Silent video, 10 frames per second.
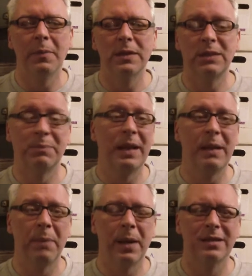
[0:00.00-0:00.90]

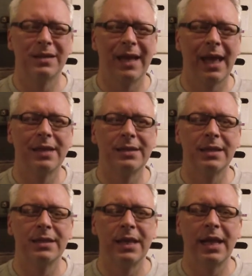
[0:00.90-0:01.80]
split
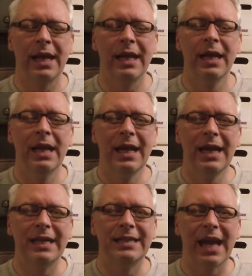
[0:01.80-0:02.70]
personalities that
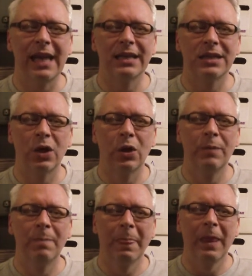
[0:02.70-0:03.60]
he takes
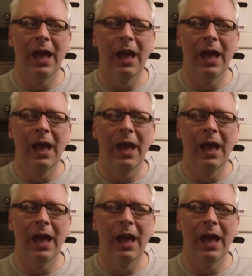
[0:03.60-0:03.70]
on.